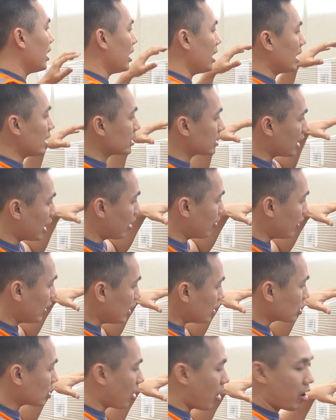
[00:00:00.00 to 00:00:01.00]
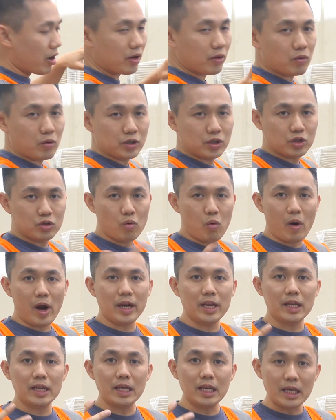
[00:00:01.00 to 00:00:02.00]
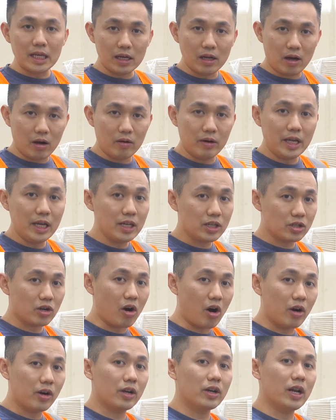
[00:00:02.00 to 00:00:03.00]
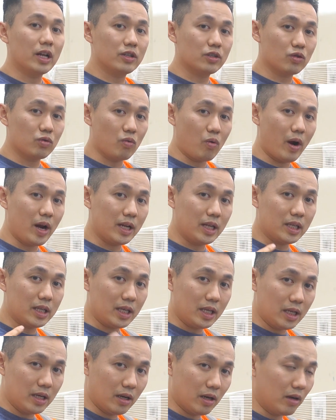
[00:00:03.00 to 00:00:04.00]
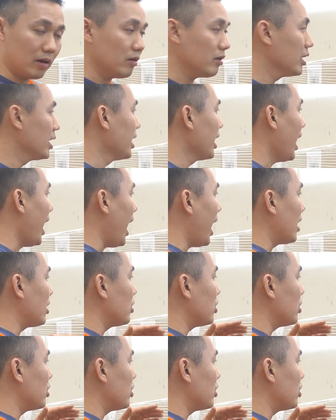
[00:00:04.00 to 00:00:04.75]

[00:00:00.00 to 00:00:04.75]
let's just say if each carton was twenty kilo, each carton is twenty kilo, and